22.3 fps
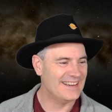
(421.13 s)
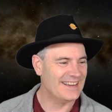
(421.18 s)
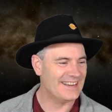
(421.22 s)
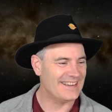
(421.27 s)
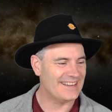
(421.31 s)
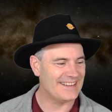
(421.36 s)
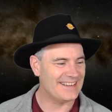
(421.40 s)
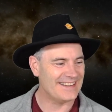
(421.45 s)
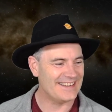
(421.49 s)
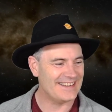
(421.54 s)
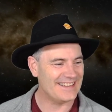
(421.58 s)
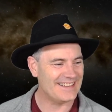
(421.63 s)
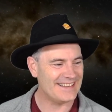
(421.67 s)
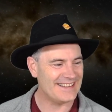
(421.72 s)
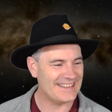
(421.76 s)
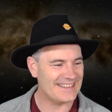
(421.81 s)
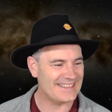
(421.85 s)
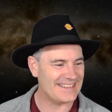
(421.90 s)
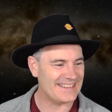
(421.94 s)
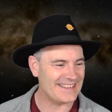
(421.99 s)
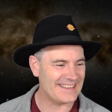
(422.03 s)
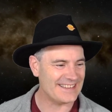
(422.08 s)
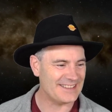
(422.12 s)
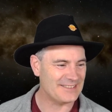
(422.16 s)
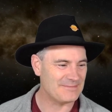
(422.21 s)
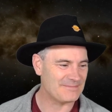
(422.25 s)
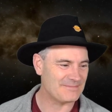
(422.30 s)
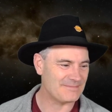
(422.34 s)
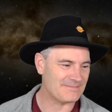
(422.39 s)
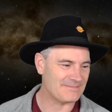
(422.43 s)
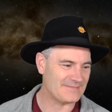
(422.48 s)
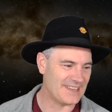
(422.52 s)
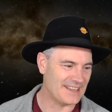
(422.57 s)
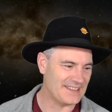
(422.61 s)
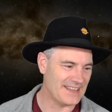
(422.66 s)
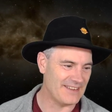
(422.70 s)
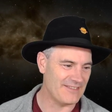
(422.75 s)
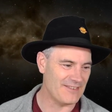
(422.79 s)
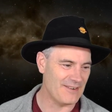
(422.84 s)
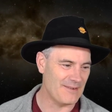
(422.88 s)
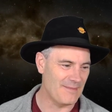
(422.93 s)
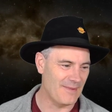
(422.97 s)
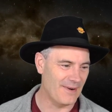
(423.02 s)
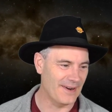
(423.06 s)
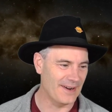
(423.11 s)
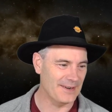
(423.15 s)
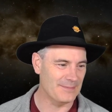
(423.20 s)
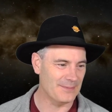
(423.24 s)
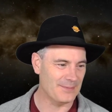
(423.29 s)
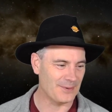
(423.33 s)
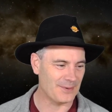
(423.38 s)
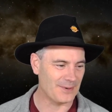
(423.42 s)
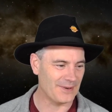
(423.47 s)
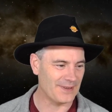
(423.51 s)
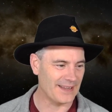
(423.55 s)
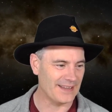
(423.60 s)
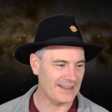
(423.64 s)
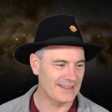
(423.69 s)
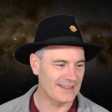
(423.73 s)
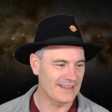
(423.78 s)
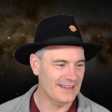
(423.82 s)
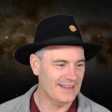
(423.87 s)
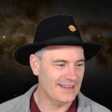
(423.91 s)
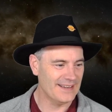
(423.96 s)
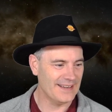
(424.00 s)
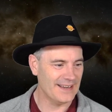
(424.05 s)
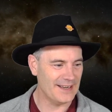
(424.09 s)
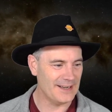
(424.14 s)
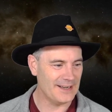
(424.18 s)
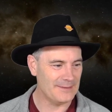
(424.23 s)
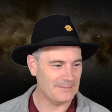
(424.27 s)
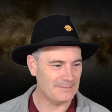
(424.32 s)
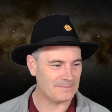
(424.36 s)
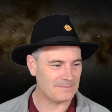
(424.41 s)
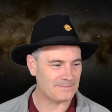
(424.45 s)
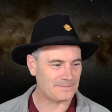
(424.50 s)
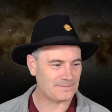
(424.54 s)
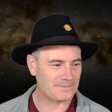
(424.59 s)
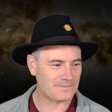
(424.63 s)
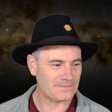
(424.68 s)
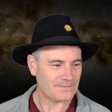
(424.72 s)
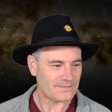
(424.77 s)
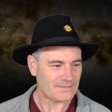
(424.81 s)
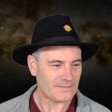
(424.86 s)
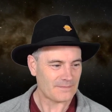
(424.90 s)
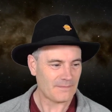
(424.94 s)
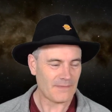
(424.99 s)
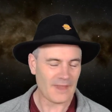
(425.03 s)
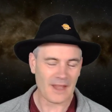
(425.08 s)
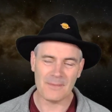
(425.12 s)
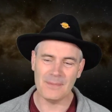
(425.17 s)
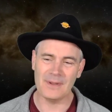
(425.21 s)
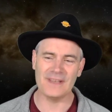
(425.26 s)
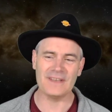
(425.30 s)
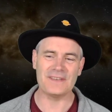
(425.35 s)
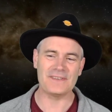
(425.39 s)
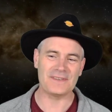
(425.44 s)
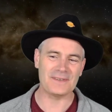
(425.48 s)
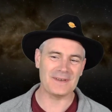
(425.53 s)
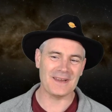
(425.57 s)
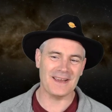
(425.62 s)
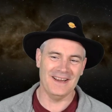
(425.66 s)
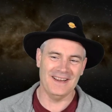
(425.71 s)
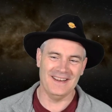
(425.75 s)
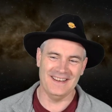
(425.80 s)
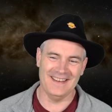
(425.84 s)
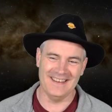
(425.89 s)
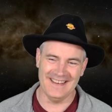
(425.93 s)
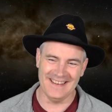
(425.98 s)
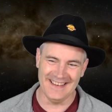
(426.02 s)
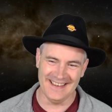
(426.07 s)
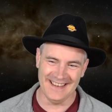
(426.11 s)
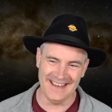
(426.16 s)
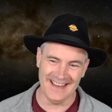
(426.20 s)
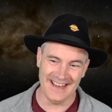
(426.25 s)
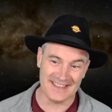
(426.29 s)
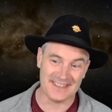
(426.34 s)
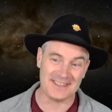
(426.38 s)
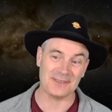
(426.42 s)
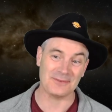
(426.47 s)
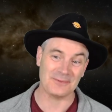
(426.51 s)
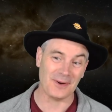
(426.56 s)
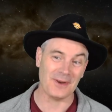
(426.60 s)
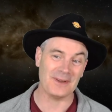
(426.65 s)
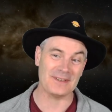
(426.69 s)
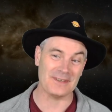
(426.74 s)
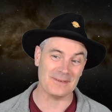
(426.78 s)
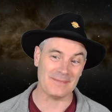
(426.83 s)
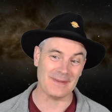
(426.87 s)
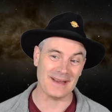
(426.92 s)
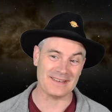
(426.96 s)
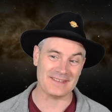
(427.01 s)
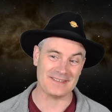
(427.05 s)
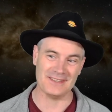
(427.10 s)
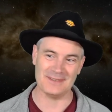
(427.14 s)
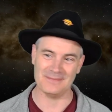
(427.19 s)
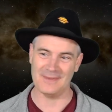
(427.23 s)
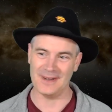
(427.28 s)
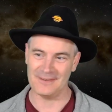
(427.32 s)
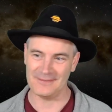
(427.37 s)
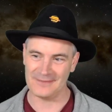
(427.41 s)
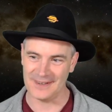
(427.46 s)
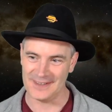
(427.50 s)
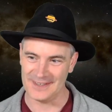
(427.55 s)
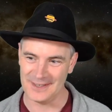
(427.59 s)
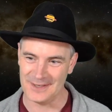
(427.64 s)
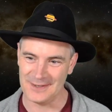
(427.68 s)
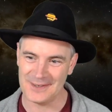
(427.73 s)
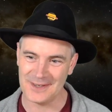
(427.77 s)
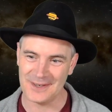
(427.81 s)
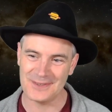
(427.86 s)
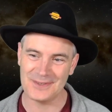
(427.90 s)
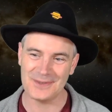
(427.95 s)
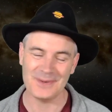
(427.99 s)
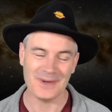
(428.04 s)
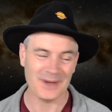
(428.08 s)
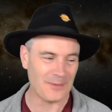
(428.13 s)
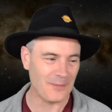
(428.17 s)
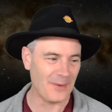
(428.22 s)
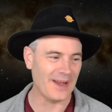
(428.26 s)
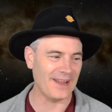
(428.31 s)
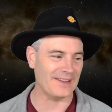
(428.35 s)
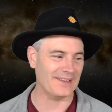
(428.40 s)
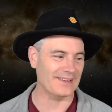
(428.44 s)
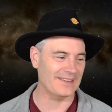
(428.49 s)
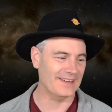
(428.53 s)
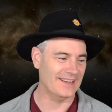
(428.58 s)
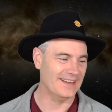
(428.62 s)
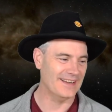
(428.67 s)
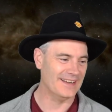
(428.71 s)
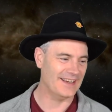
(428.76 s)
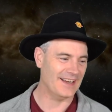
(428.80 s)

Dear, never mind. Poor old Alan. But it's a rite of passage, my friend. You're doing well.